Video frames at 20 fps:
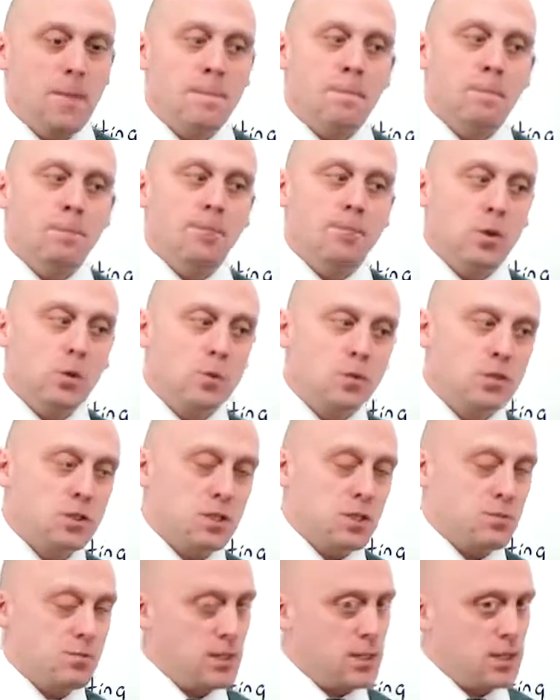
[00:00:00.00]

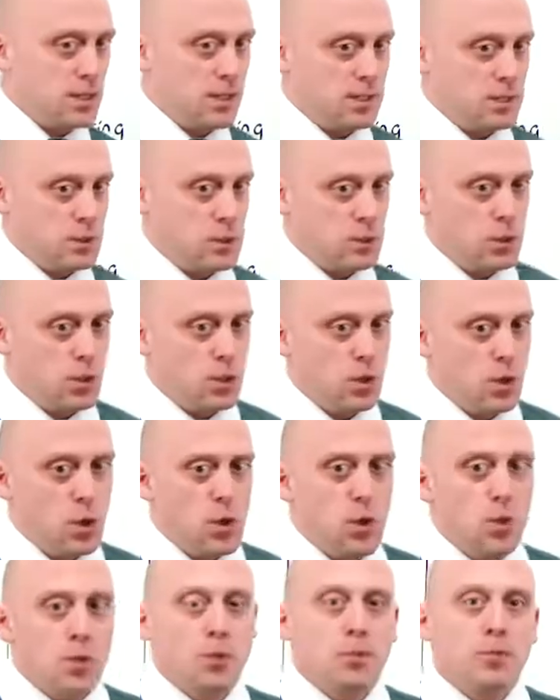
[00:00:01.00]
Mostly because
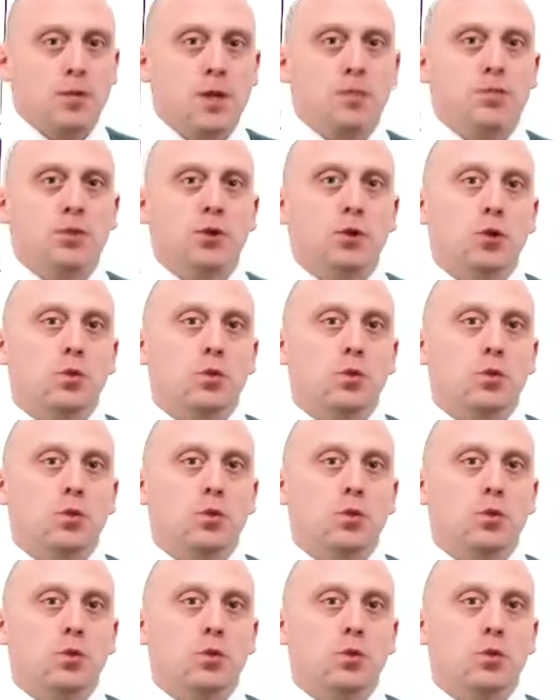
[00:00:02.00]
the people